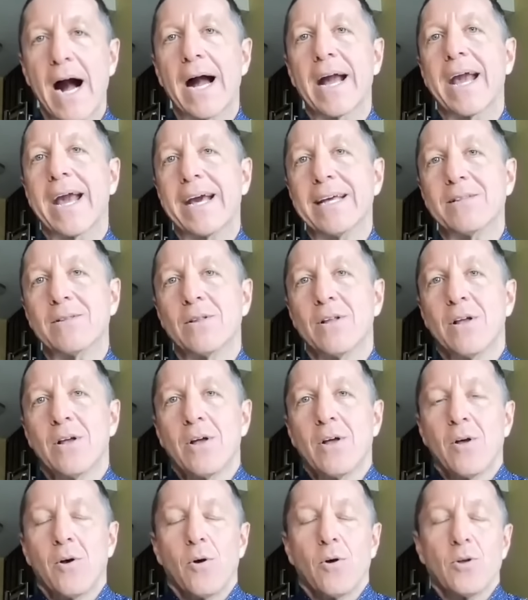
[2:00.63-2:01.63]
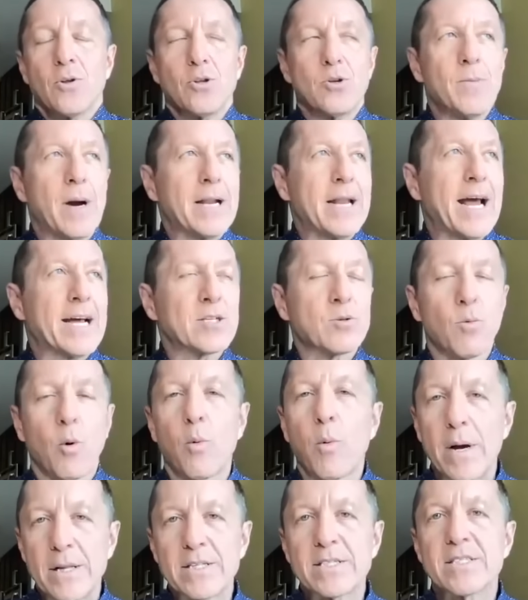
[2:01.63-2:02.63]
And you might ask, well,
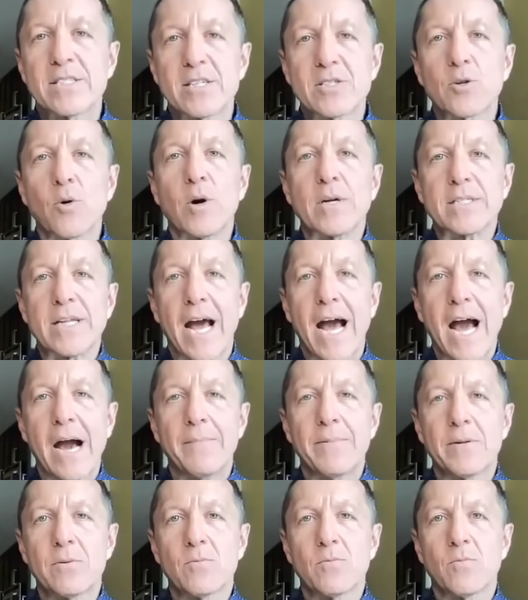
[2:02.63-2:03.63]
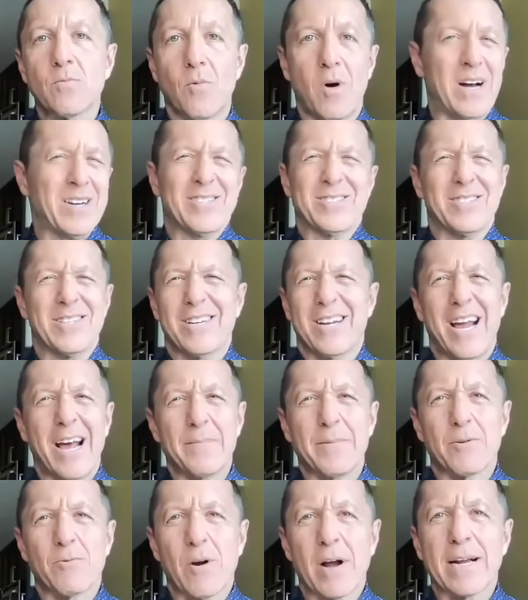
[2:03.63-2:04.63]
when's this going to happen? Why doesn't it happen
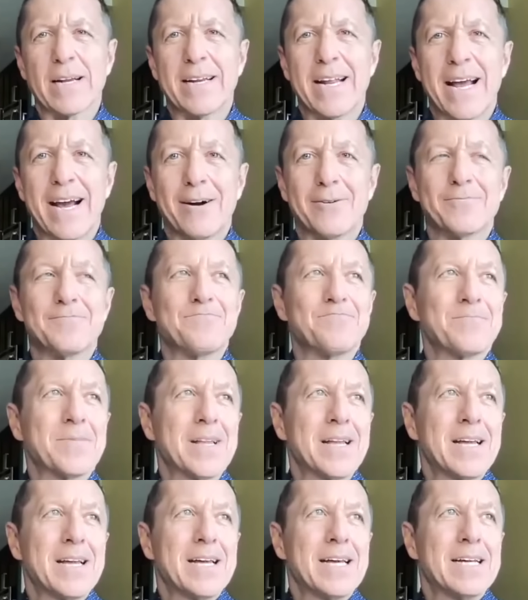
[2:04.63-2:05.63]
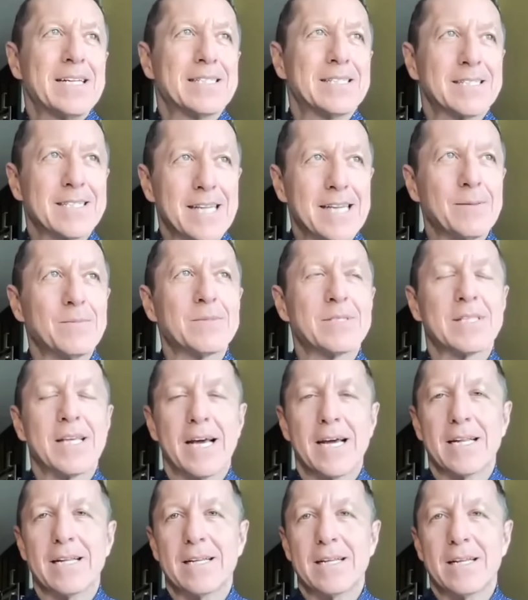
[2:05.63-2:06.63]
right now? It seems
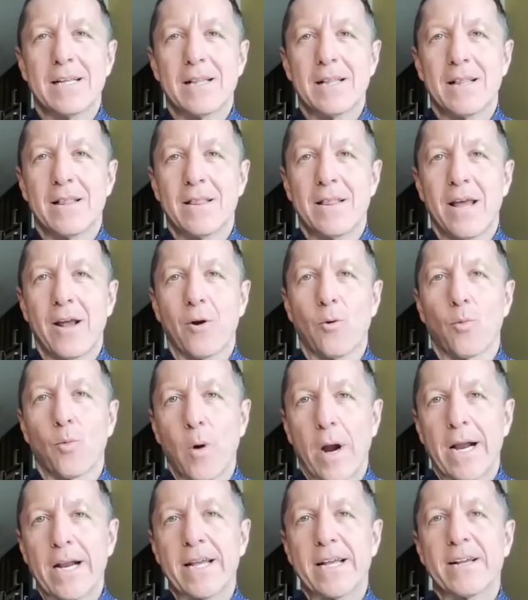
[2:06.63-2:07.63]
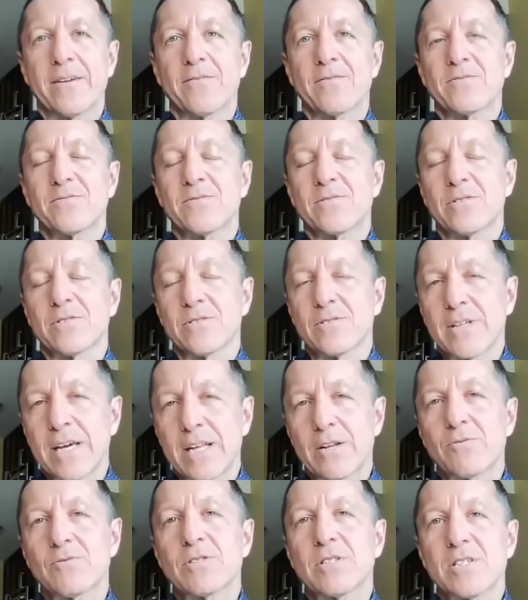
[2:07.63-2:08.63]
that they are waiting till
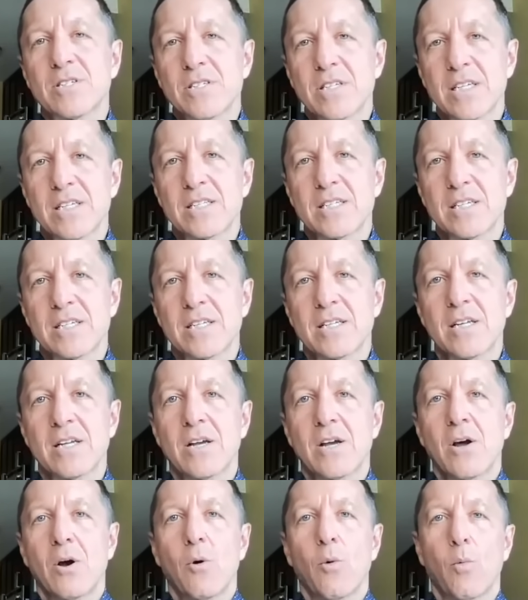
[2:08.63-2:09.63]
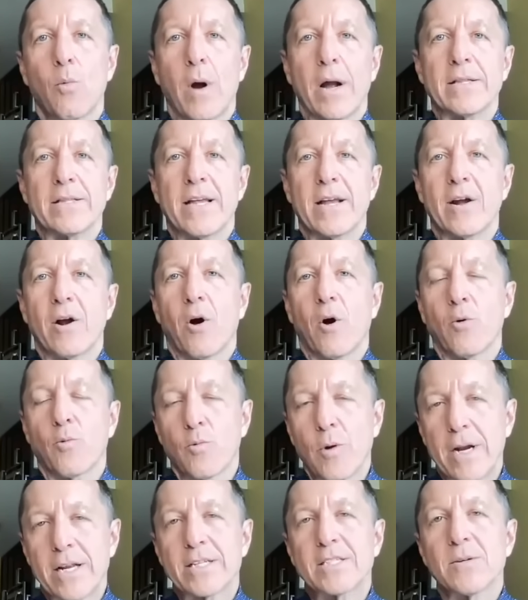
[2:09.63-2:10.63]
later in the season when they are
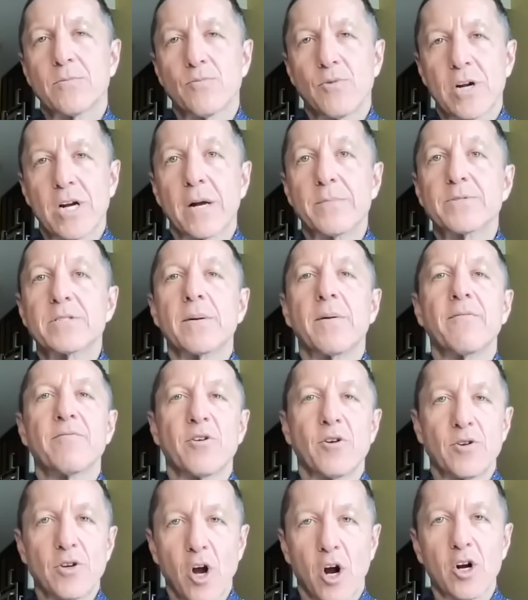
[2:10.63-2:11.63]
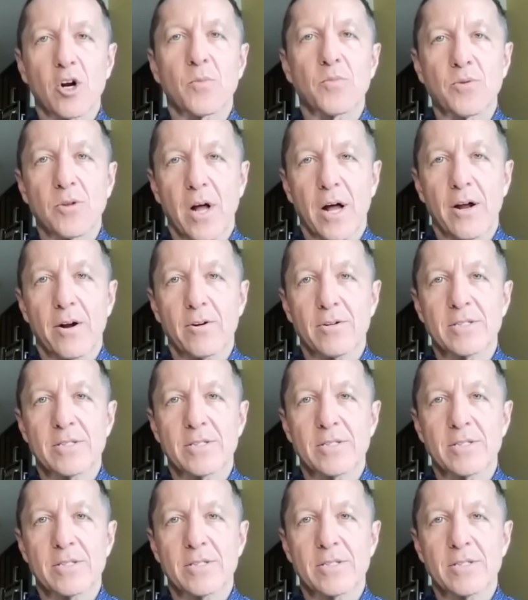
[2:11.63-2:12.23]
ready to bring up some of their younger players.